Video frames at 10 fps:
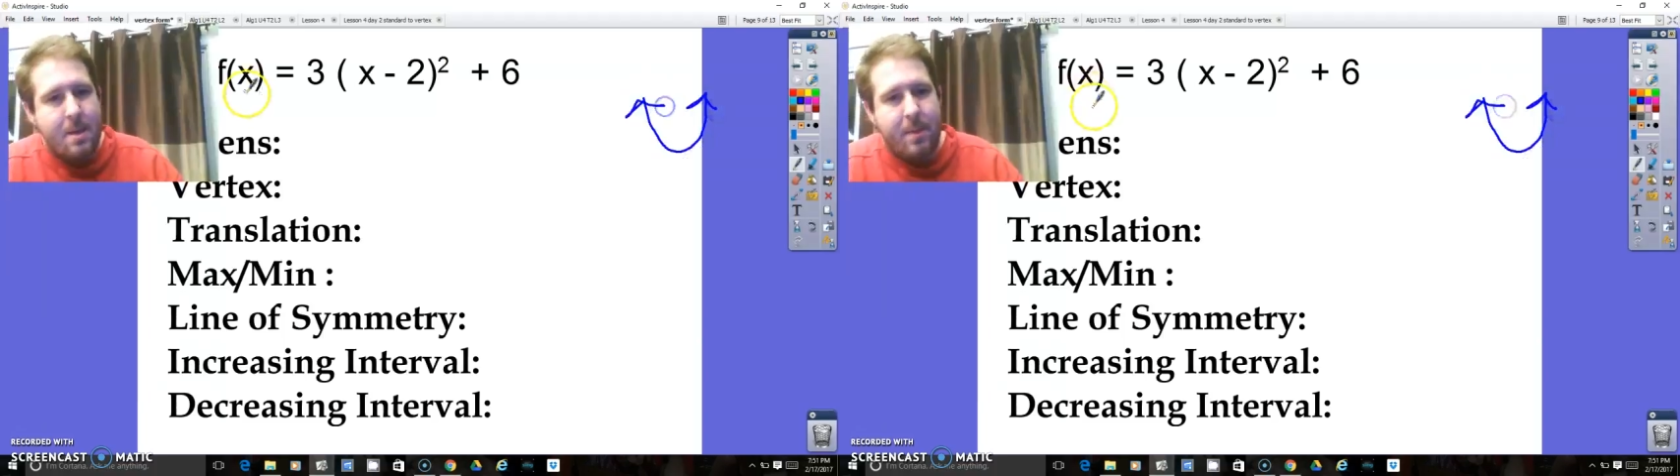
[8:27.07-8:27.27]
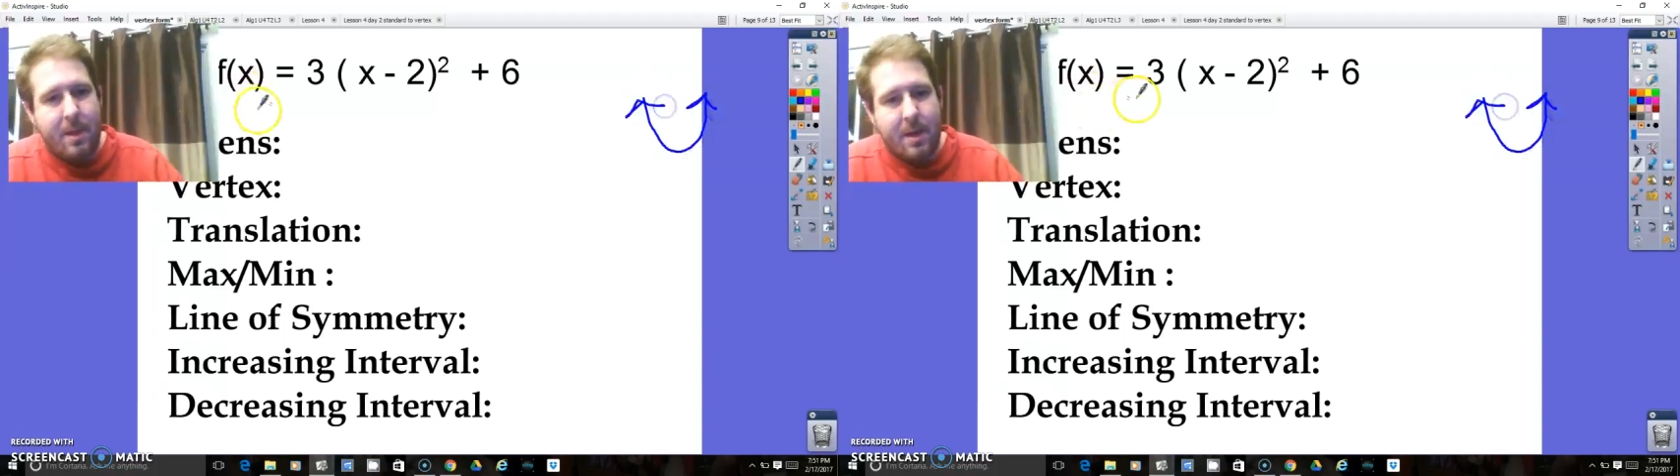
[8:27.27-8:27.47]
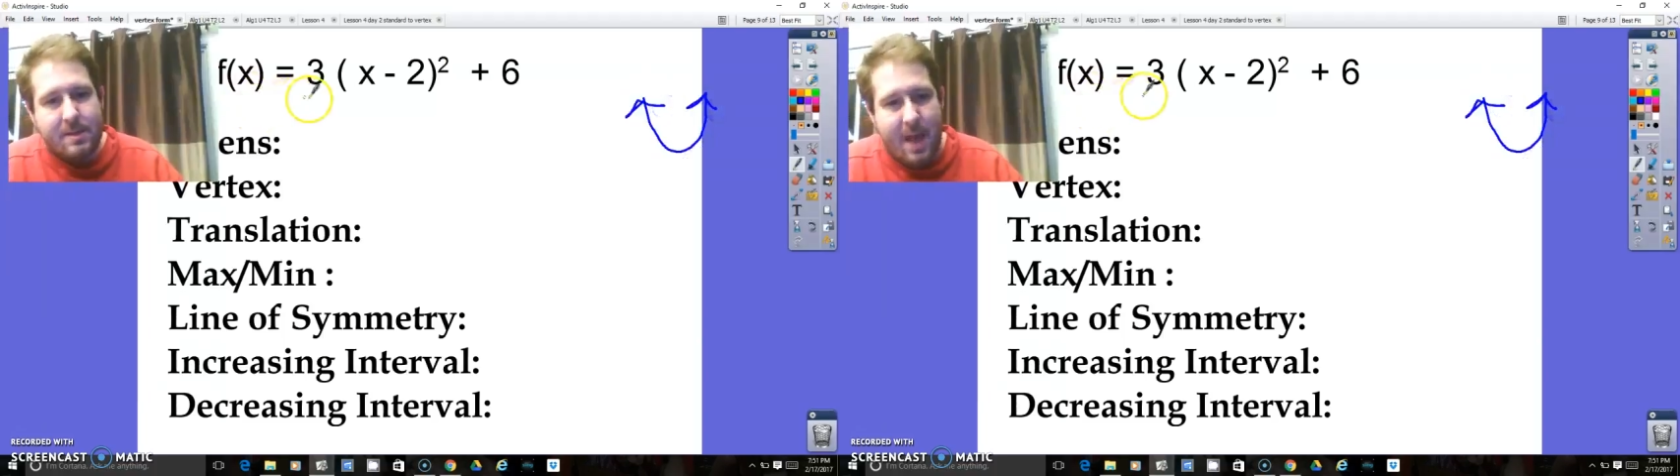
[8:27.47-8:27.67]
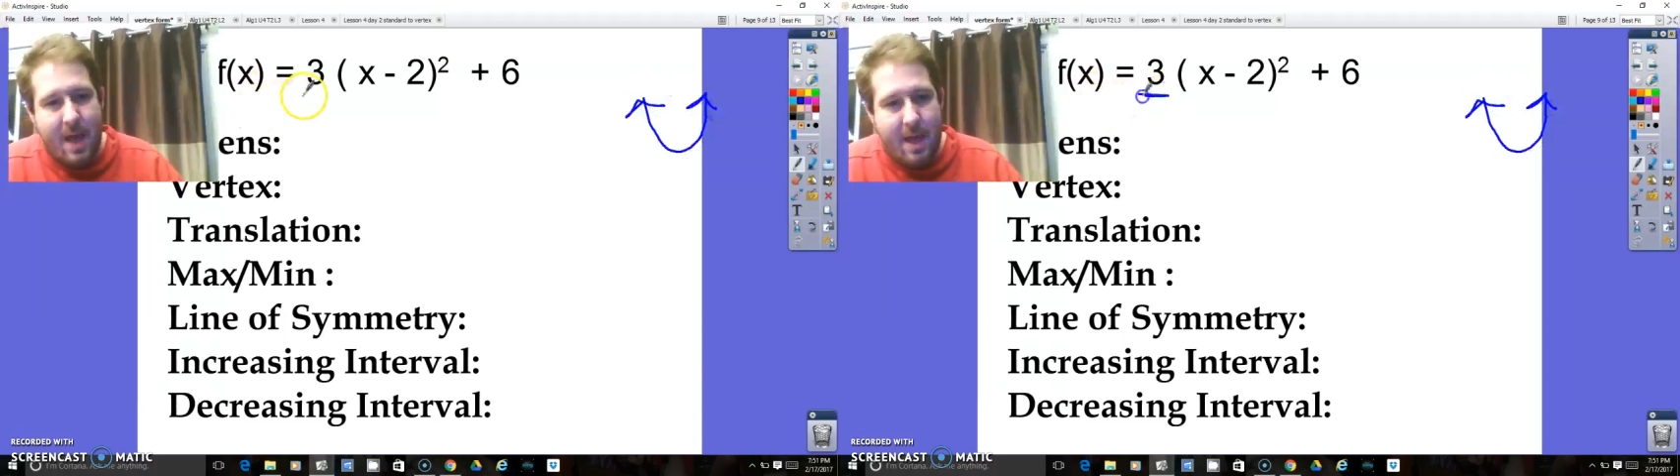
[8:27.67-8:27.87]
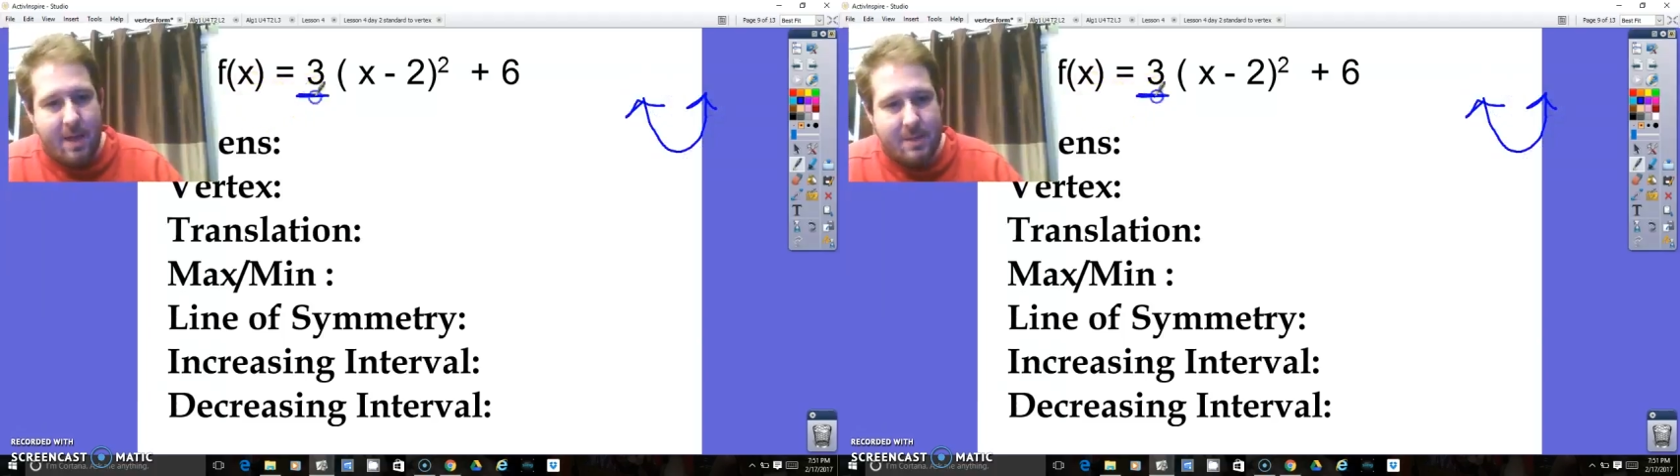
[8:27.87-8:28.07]
because
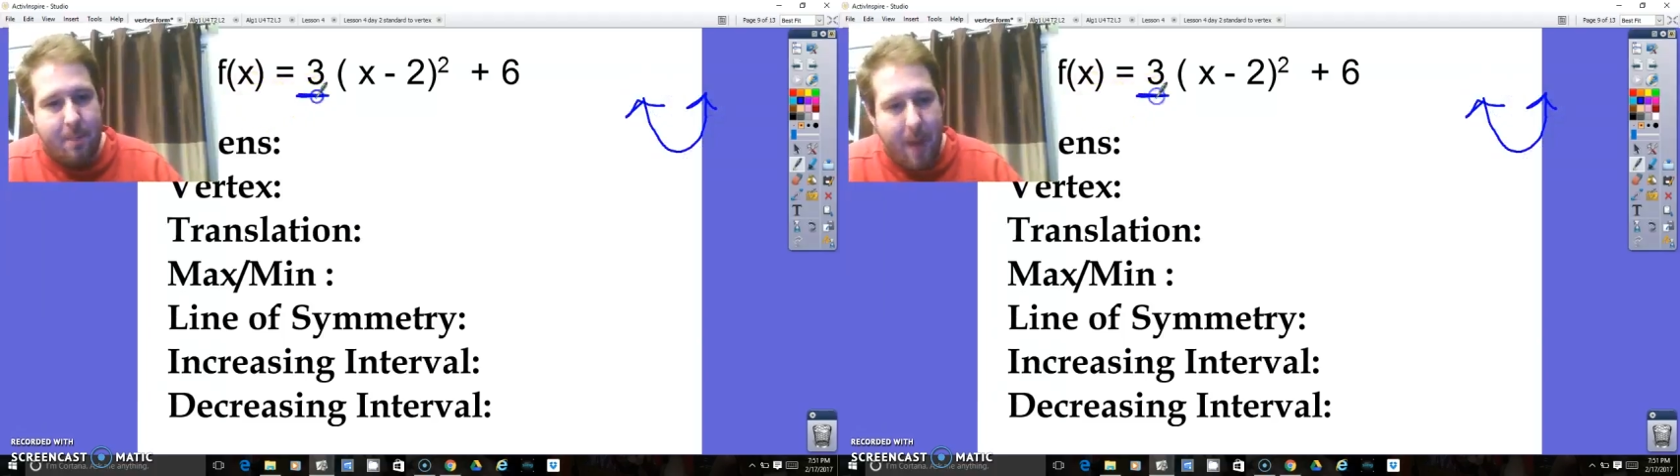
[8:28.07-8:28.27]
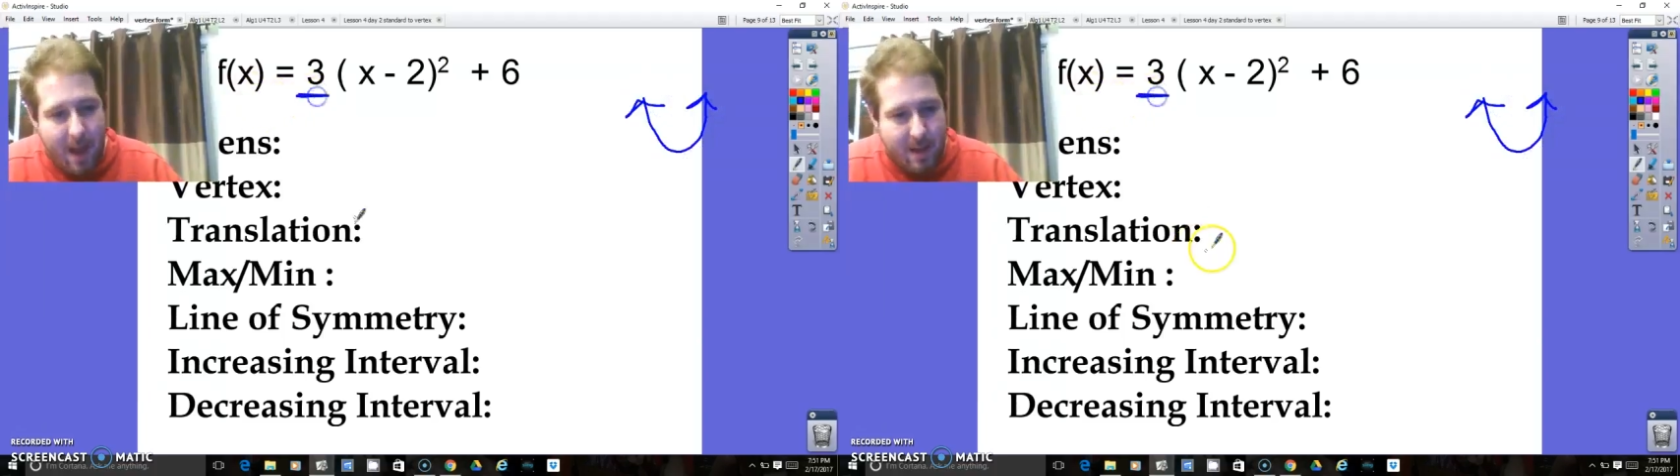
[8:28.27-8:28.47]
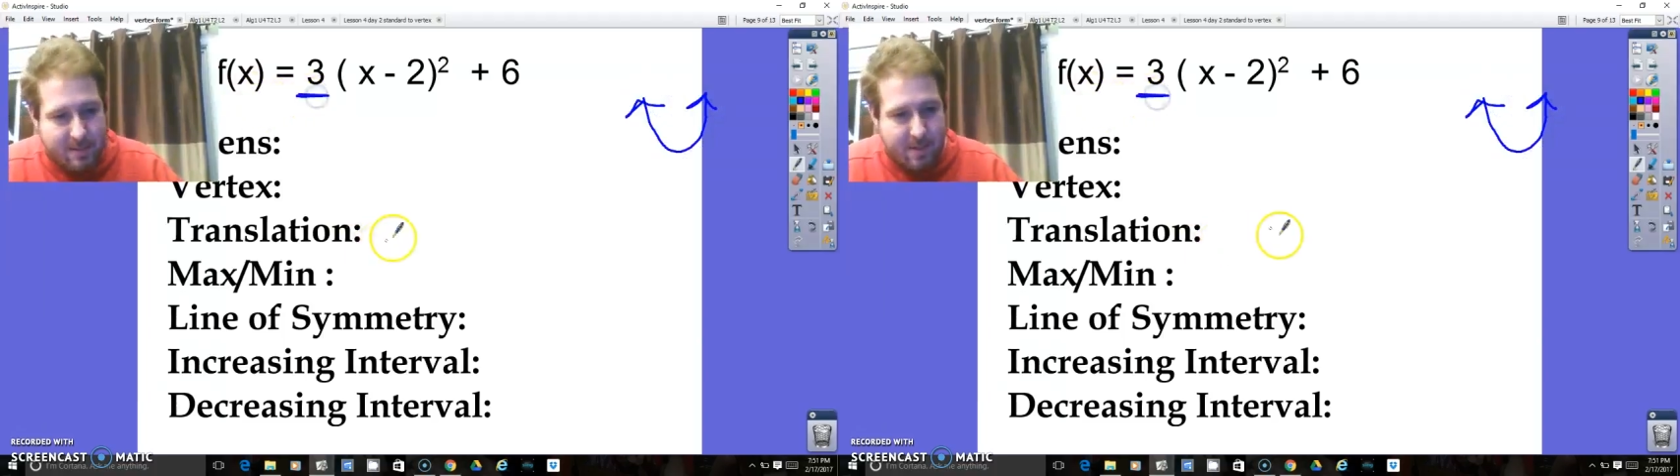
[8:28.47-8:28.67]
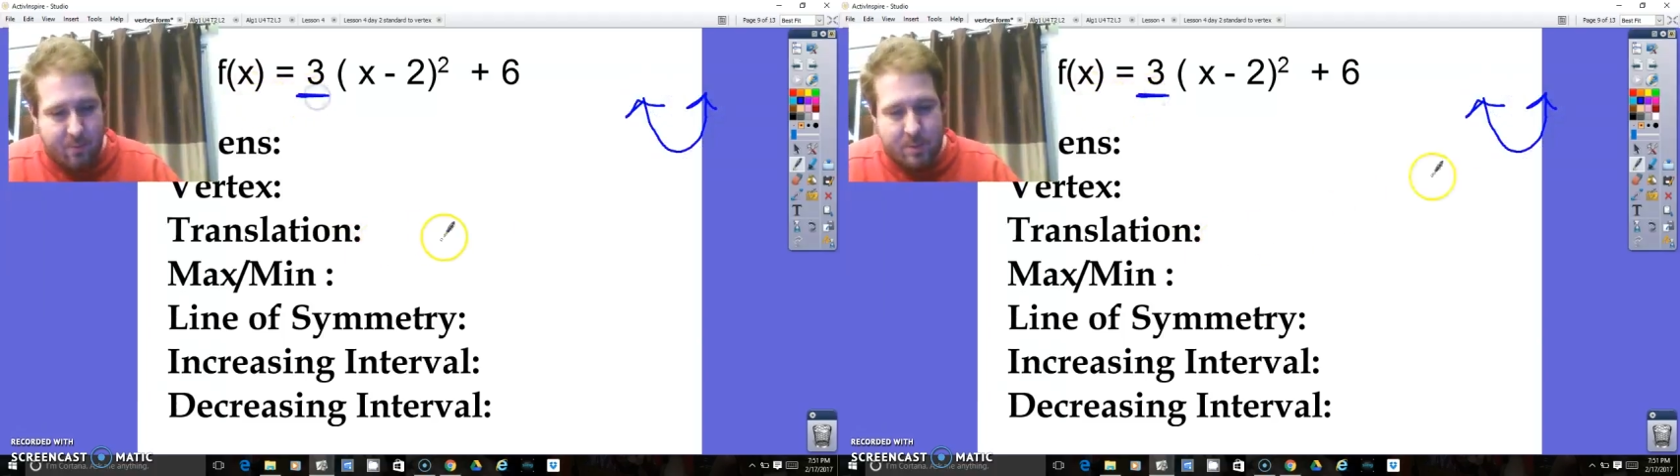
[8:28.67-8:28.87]
a is a positive,